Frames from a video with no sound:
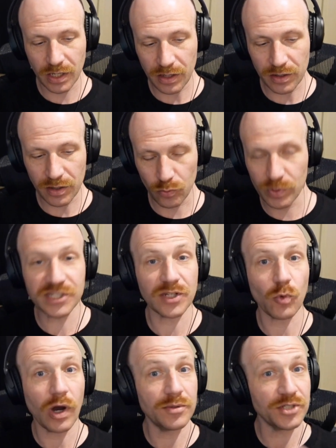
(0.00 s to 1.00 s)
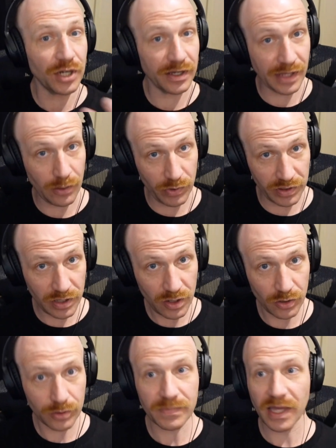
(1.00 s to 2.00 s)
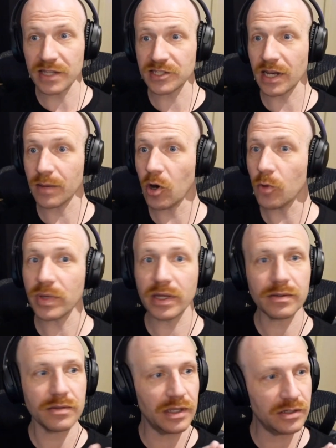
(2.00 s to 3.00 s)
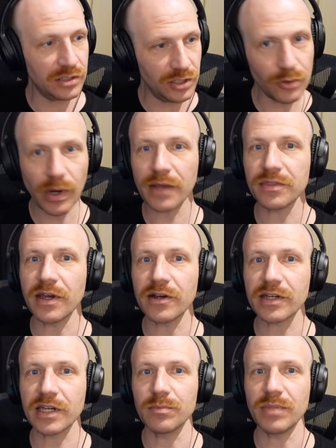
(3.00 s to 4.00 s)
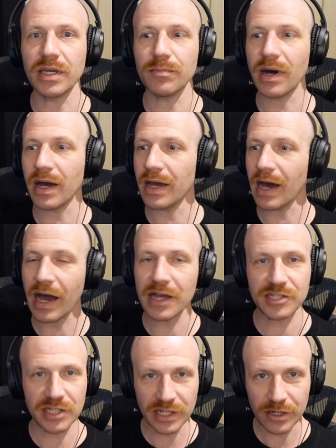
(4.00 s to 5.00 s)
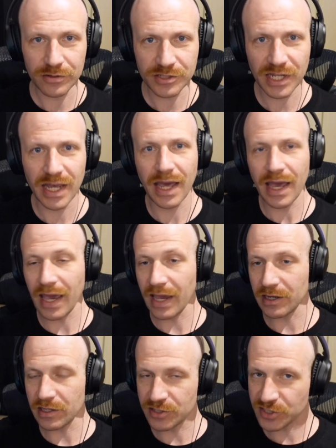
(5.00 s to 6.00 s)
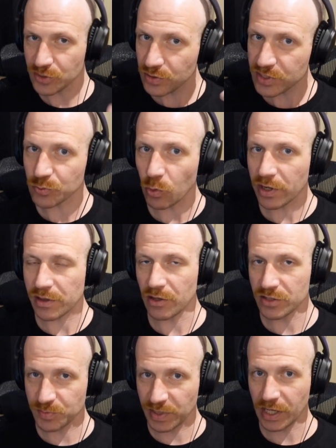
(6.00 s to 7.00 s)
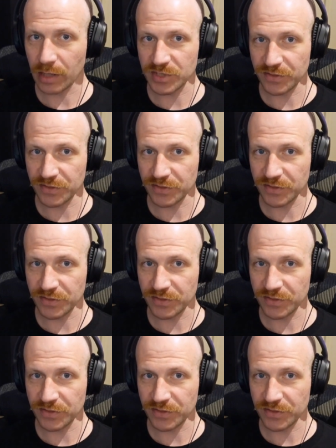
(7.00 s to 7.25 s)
The reason why I'm sharing that with you is that I'm hoping that you out there can be my eyes and ears, and as soon as one of those becomes